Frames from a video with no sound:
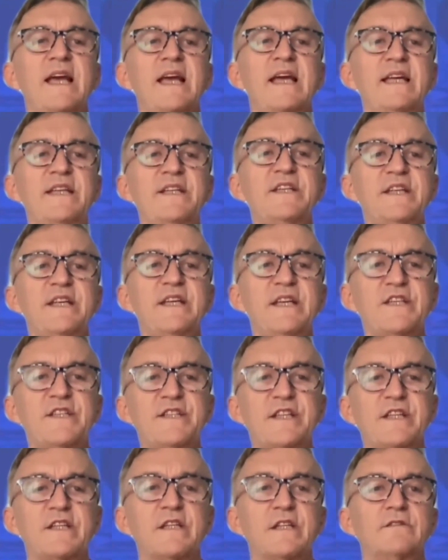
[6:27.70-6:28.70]

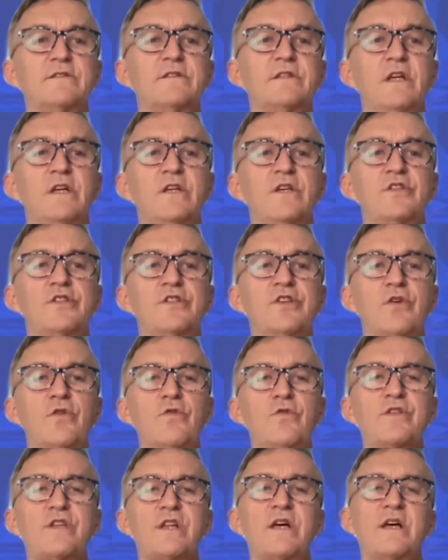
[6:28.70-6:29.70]
Indonesia
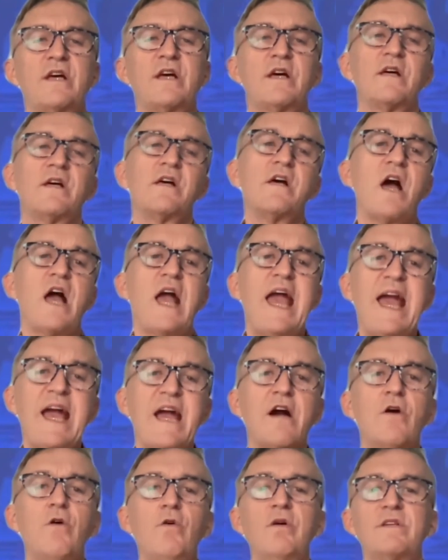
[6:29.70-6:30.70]
shows
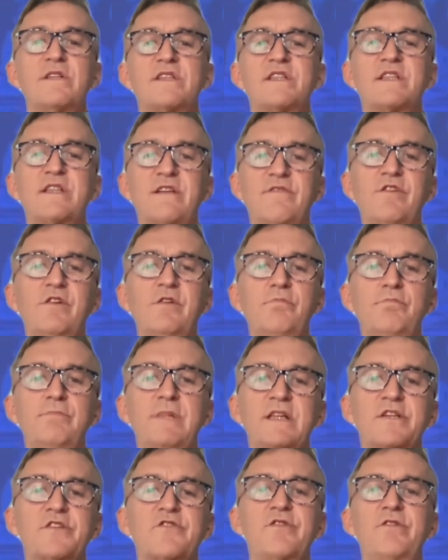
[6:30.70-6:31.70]
how
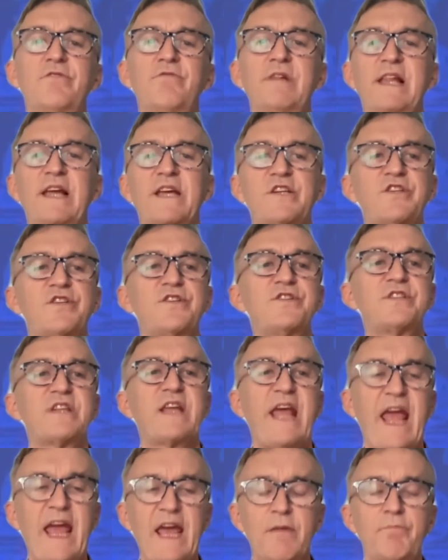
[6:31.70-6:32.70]
civil-military relations
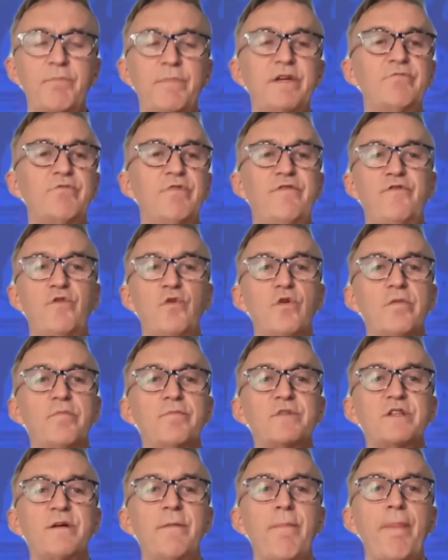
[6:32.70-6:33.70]
can be
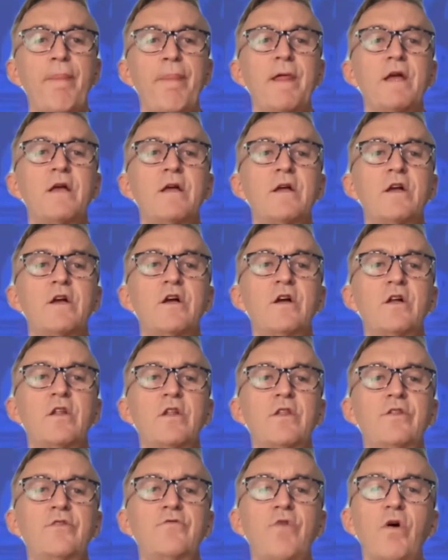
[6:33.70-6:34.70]
reformed.
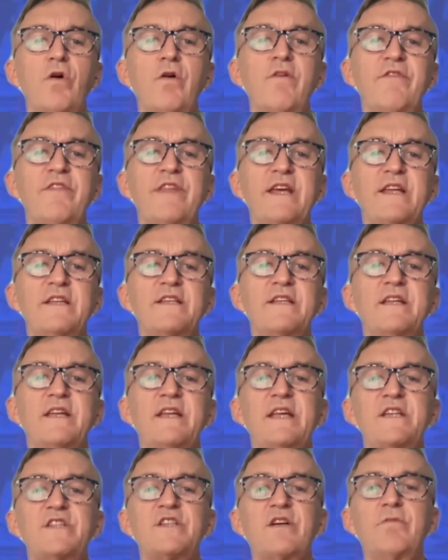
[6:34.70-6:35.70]
The role of the
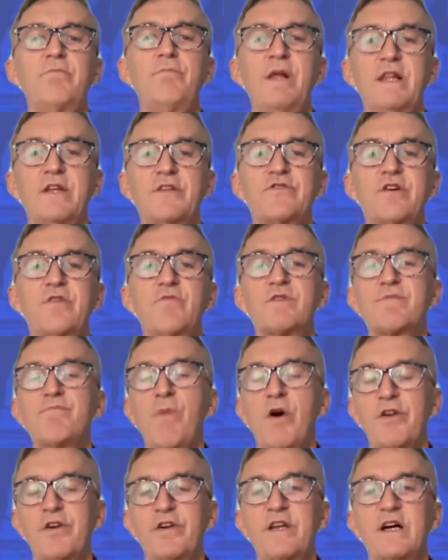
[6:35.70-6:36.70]
Indonesian military was
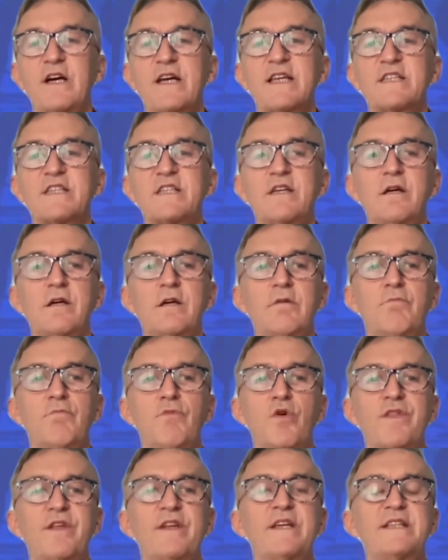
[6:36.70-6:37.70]
modernized
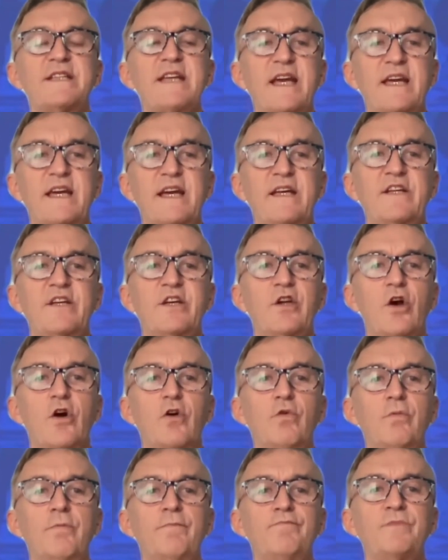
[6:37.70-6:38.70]
more than a decade
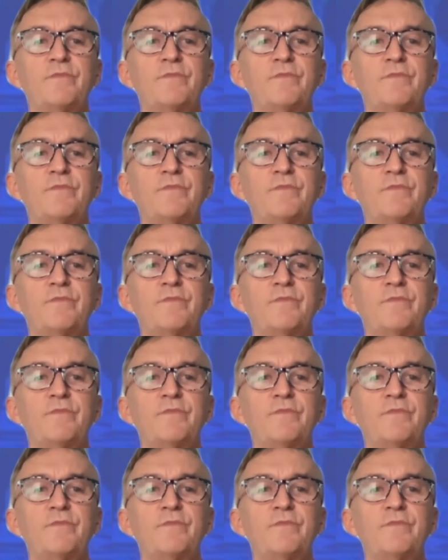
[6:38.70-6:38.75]
ago,